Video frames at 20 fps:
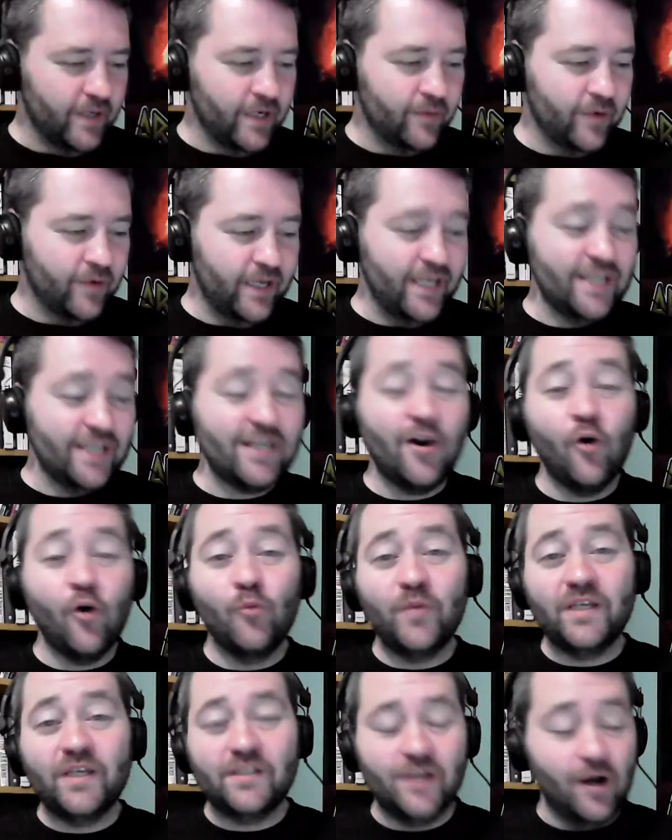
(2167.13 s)
anyway, it gonna
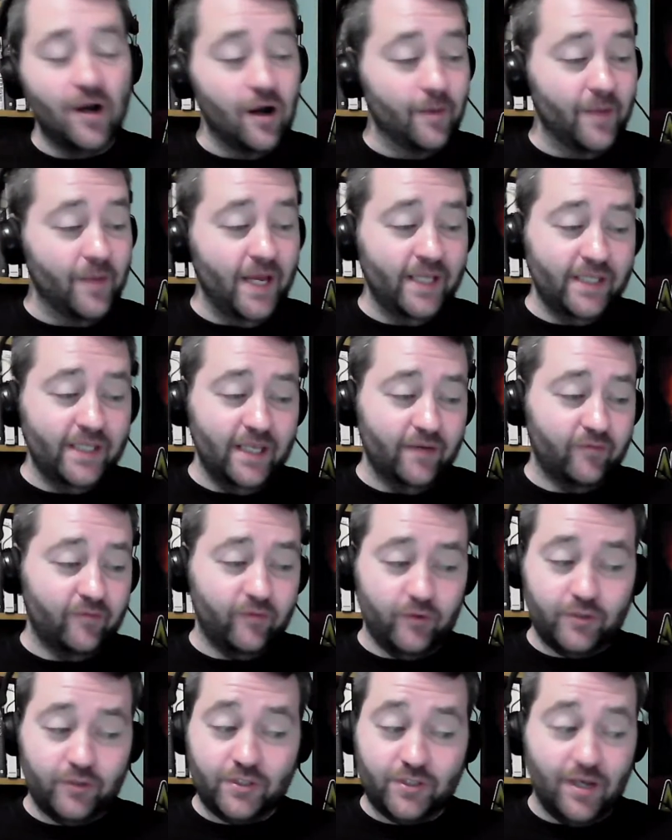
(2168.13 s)
be dumb. And then
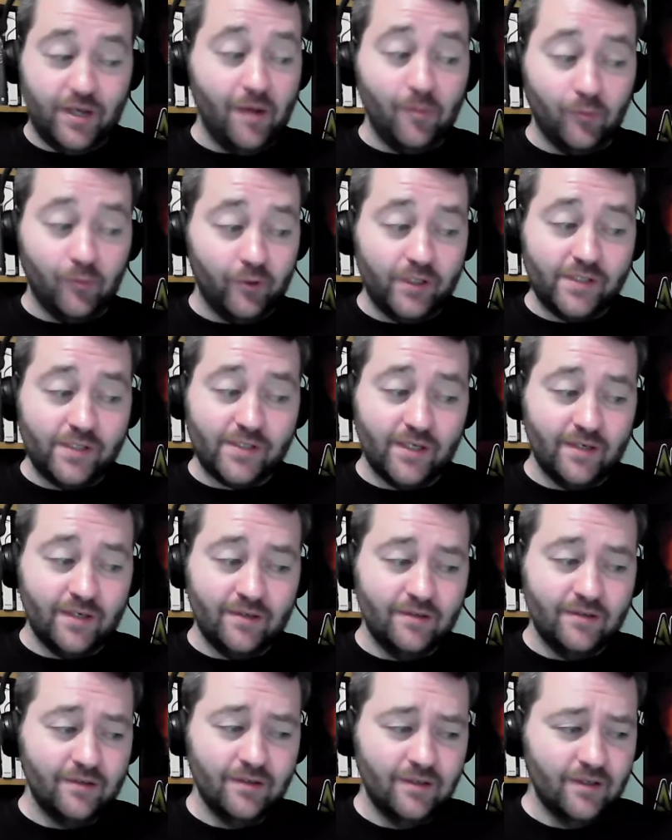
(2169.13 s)
for some
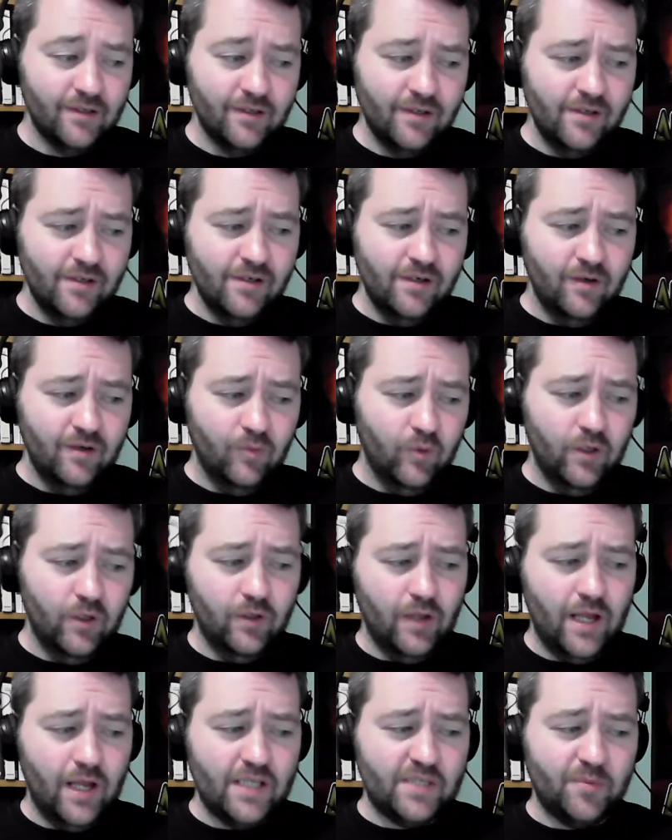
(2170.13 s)
reason, Will
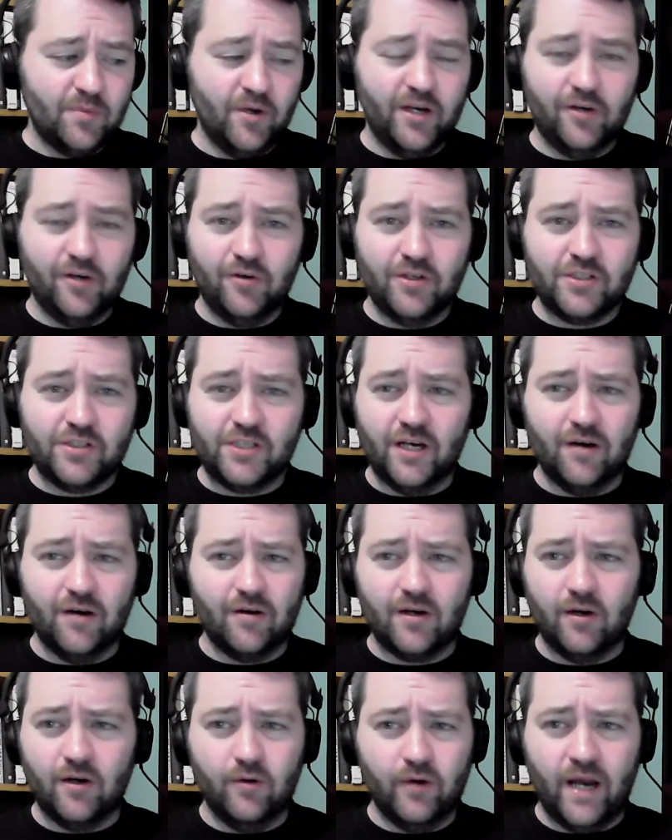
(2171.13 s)
Ospreay and Chris
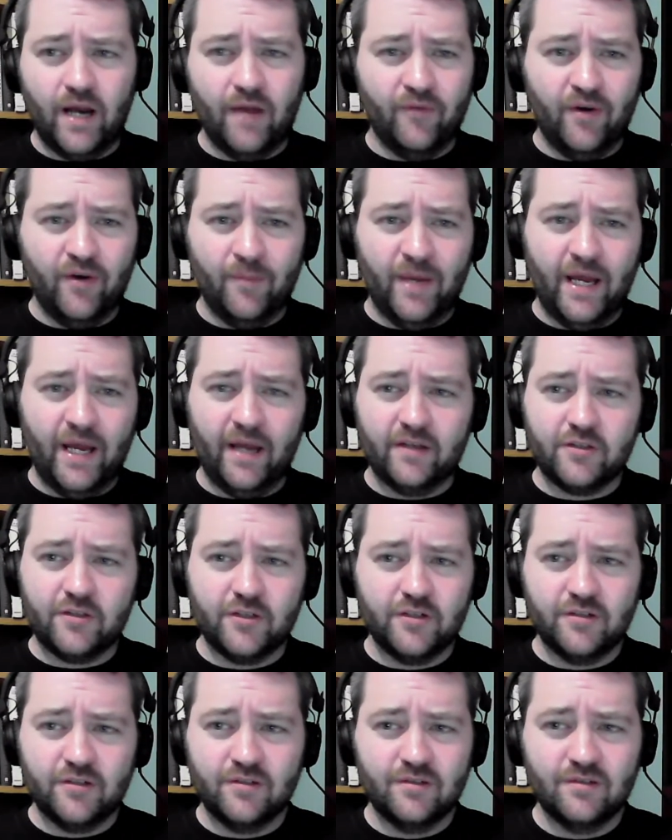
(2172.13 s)
Jericho are having a
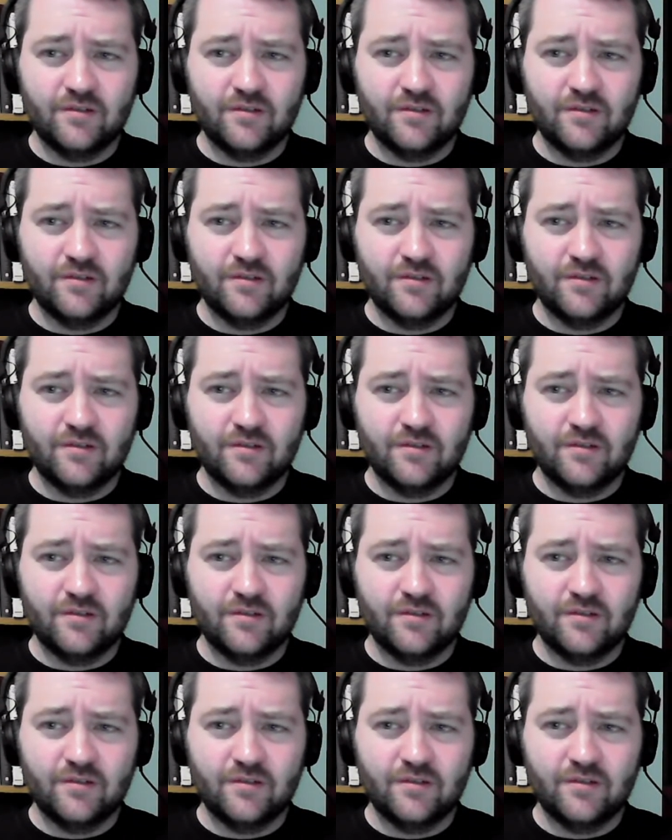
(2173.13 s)
match.